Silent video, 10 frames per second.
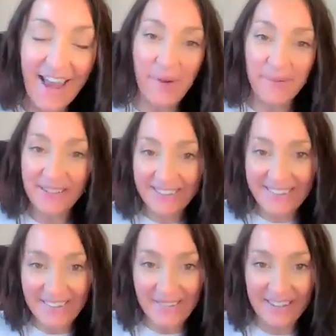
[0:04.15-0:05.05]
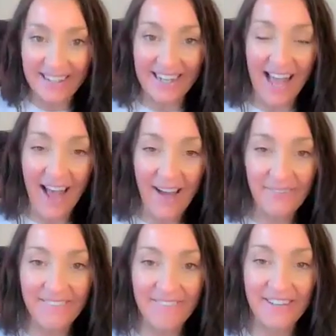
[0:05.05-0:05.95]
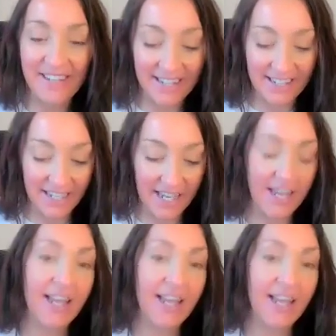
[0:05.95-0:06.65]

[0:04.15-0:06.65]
How are you doing? How are you feeling?